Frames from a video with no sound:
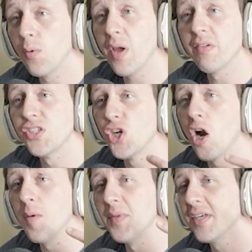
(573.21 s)
we have a
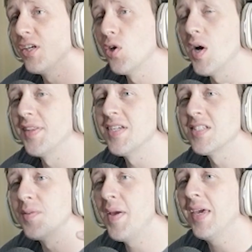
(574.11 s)
charm that can go on this
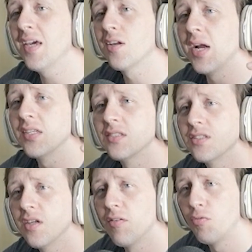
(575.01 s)
to make it grant
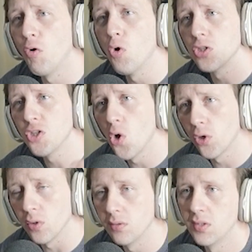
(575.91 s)
4
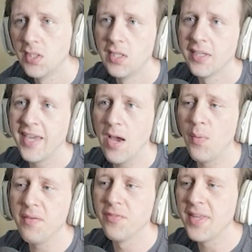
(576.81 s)
total. Can't
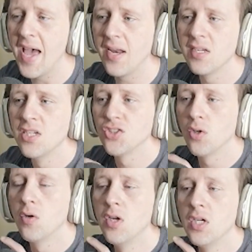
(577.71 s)
wait for that.
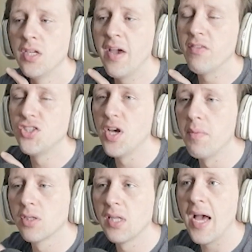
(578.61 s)
So you have a
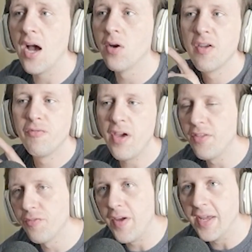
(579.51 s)
double Cloud Feather
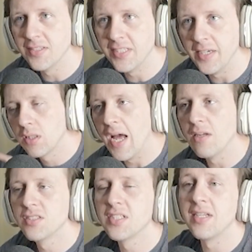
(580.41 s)
Fan team.
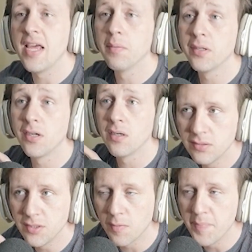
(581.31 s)
Clouds to enable your
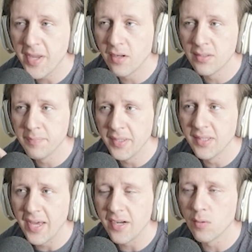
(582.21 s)

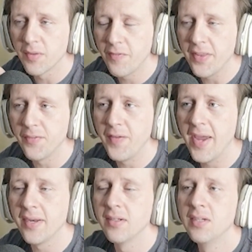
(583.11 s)
midliner with Feather
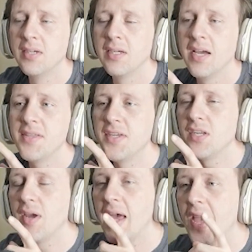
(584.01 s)
Fan. And then
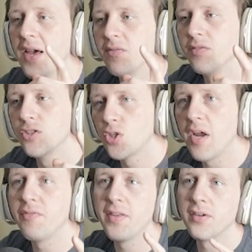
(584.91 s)
you have
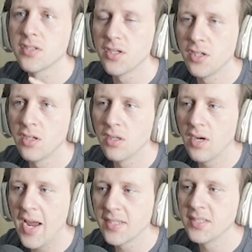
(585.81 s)
Tri-Feathers on your
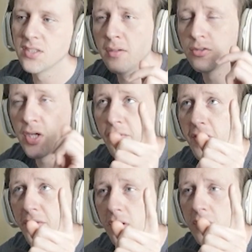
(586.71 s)
Axie. So
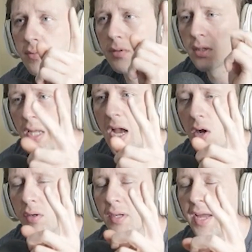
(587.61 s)
Tri-Feather,
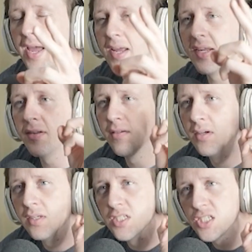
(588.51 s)
Cloud, and then
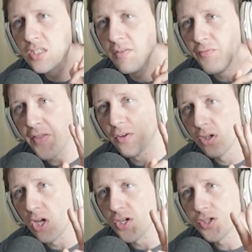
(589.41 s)
Feather
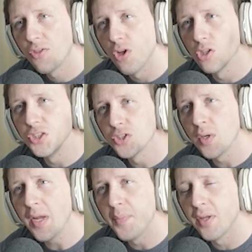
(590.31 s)
Lunge. Those
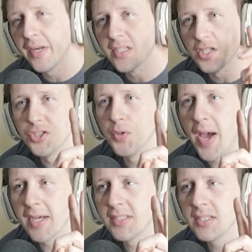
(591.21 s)
3 abilities on 2
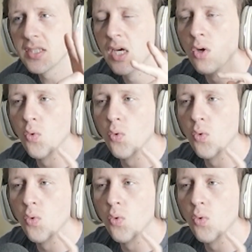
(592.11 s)
Axies would